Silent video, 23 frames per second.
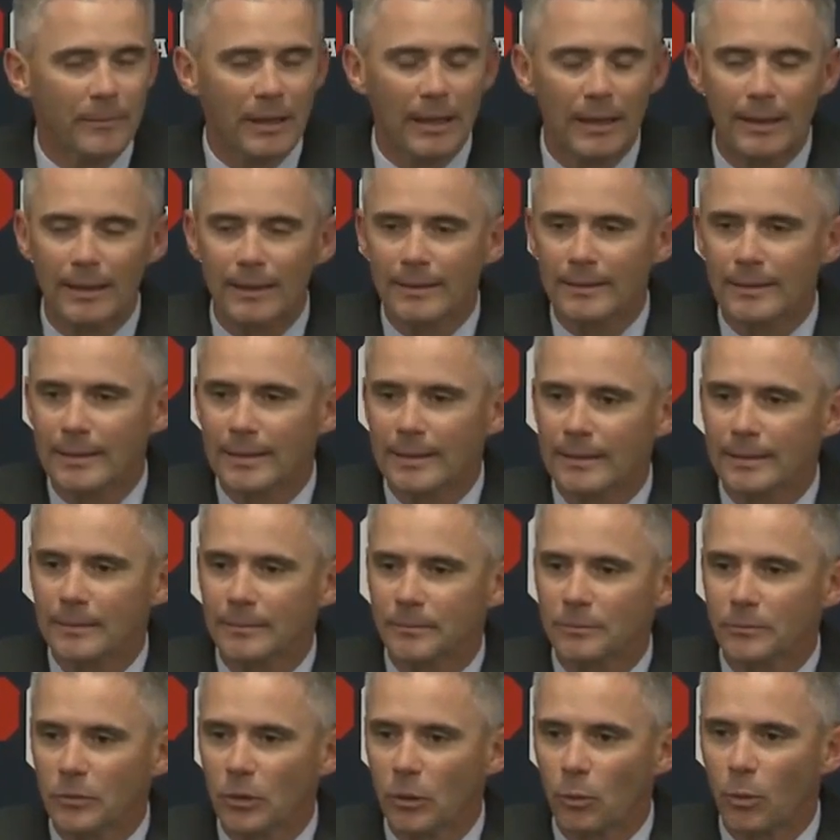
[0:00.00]
and
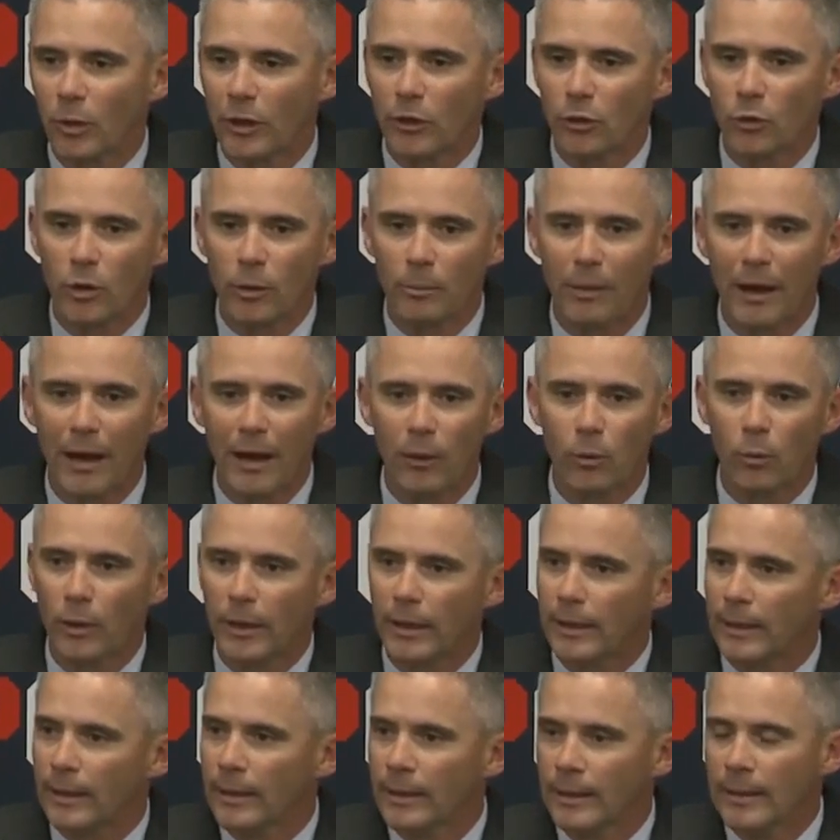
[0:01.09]
um, went into a bye
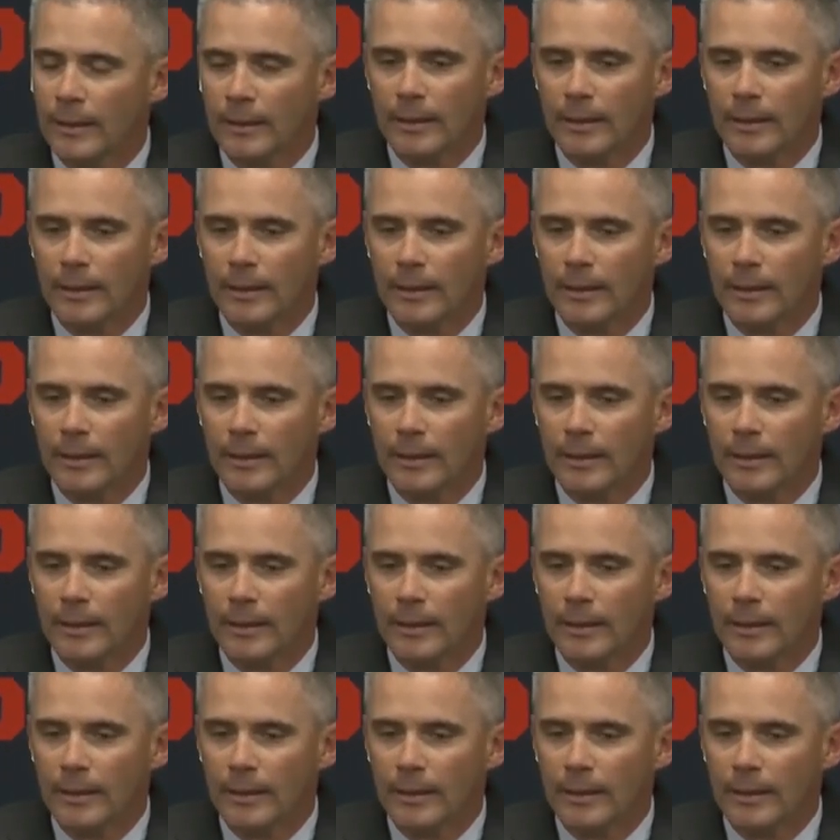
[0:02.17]
week,